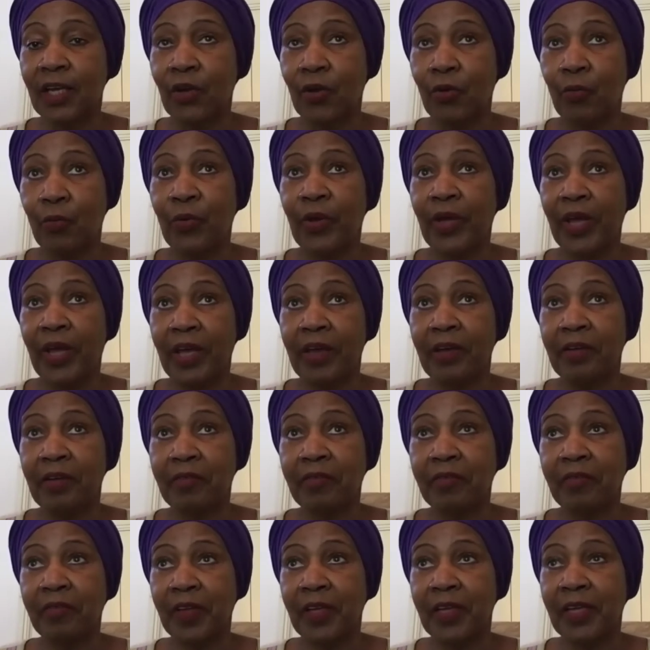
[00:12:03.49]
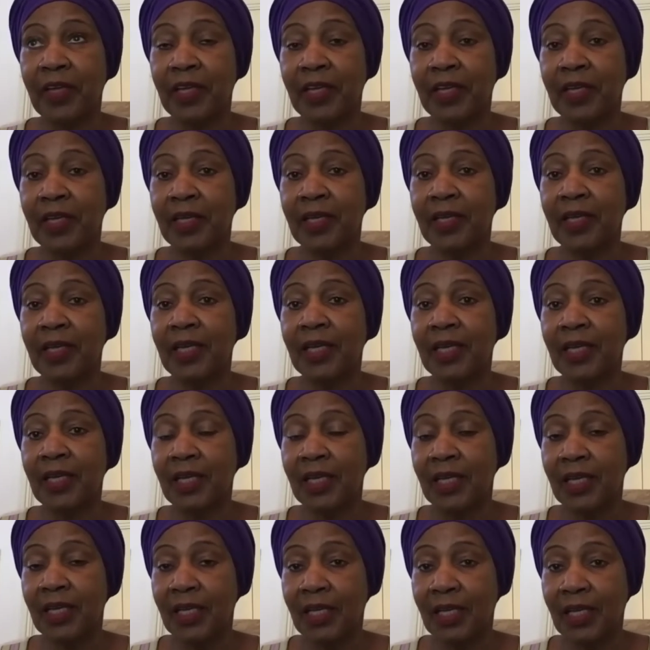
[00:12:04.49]
we have a
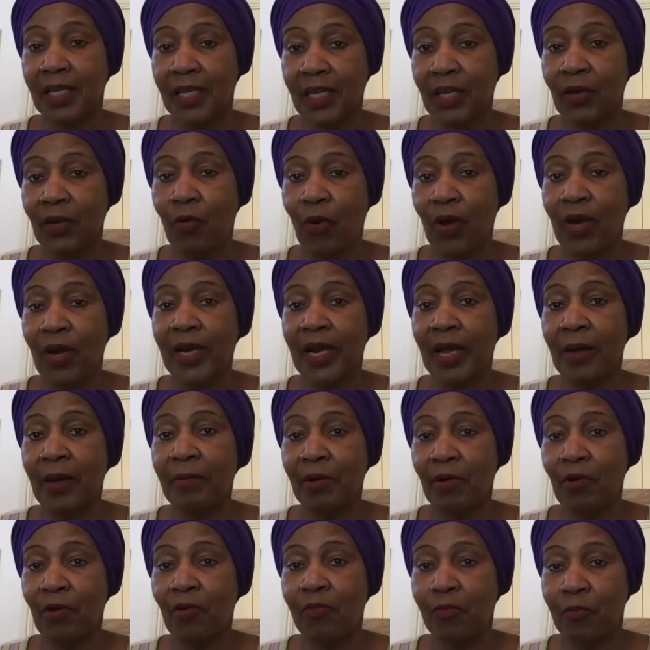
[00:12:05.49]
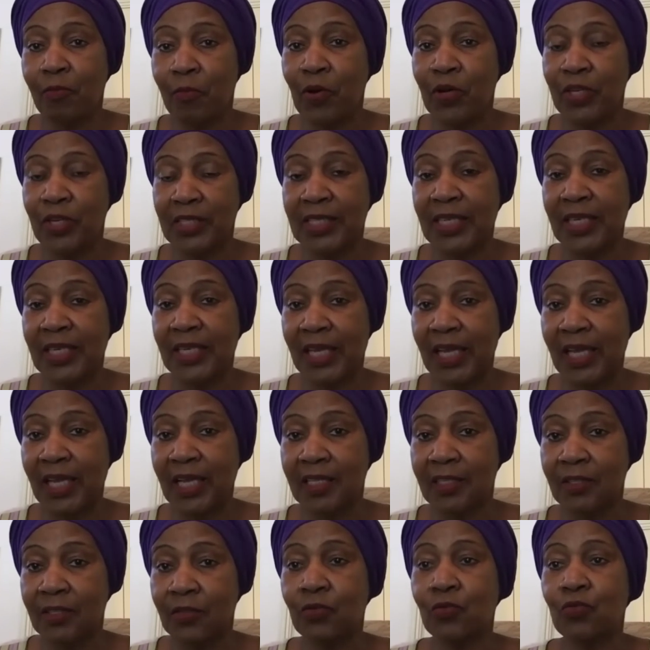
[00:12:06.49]
equal number of boys and
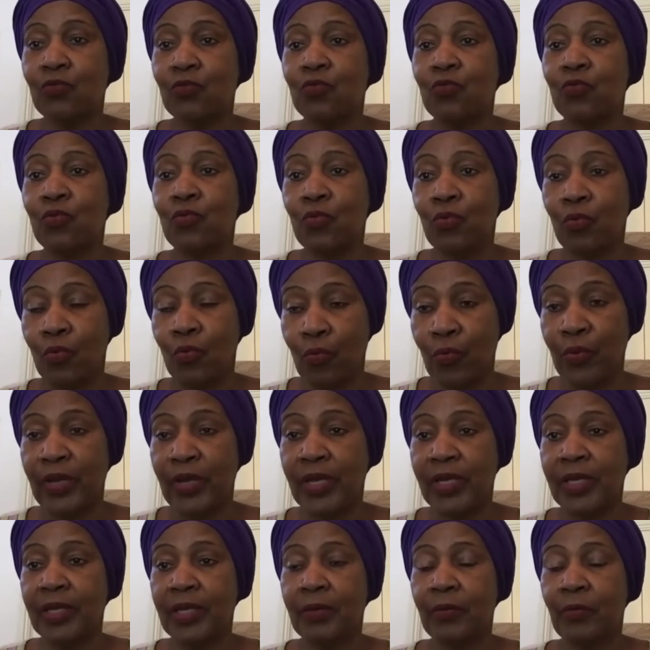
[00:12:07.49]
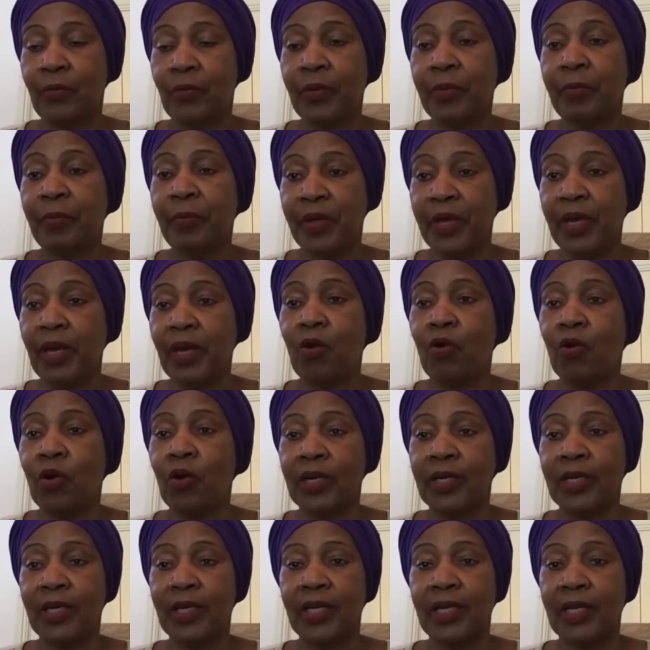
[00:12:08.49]
girls who we we pick
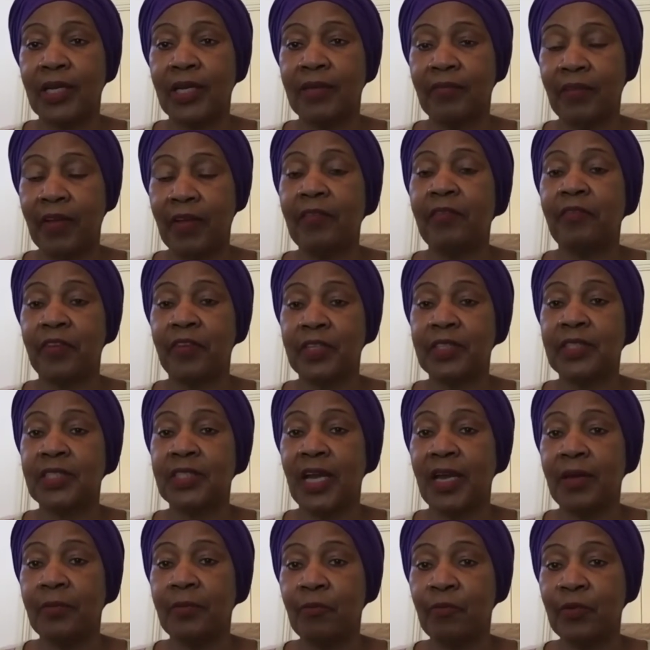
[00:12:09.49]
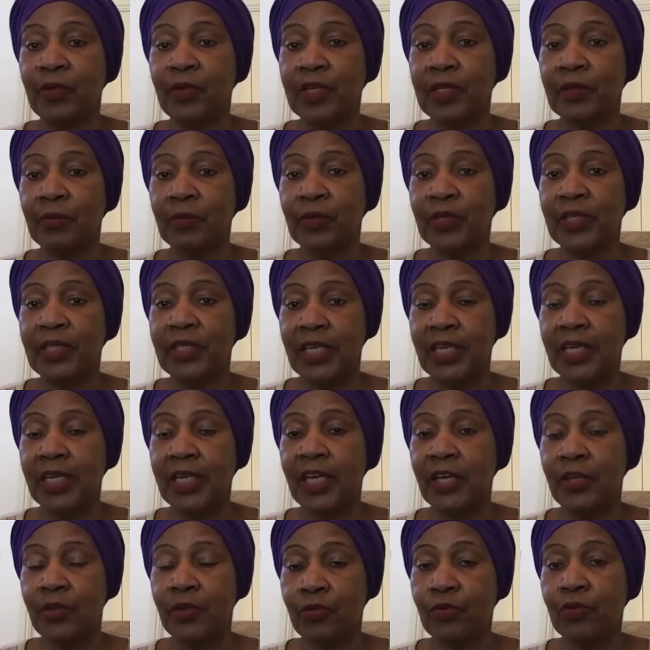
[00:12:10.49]
on every time we, we
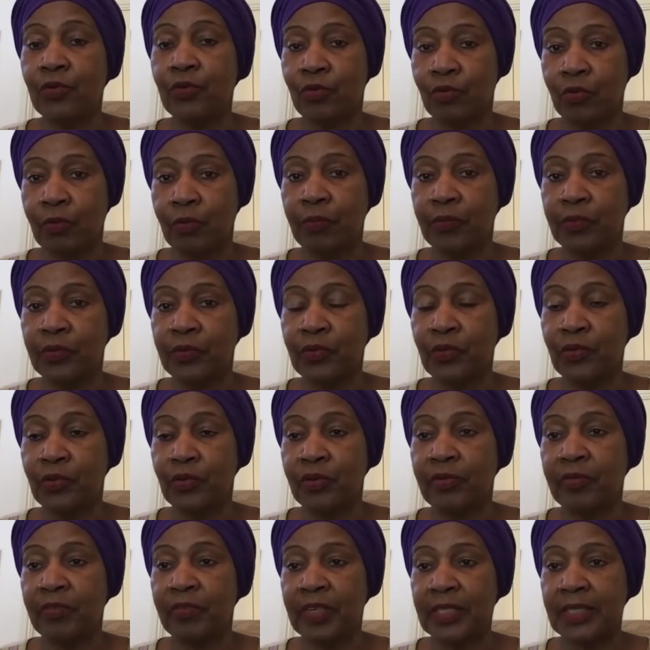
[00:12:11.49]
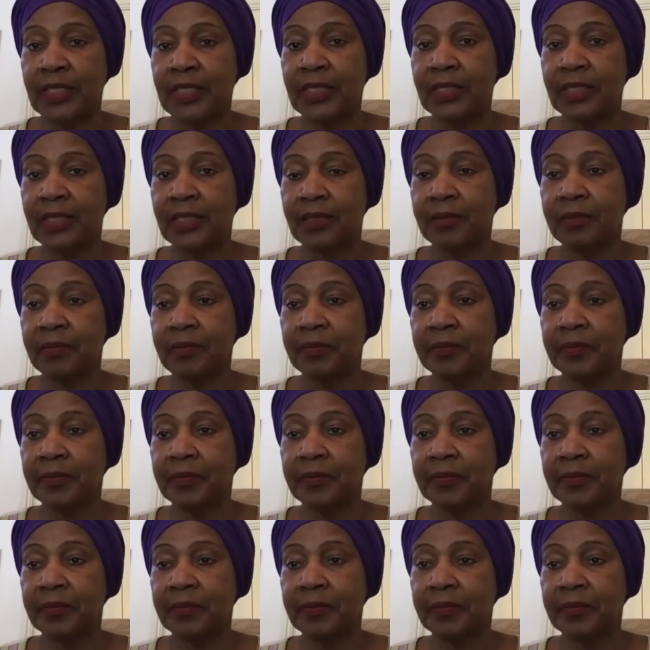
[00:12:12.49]
take a new group to university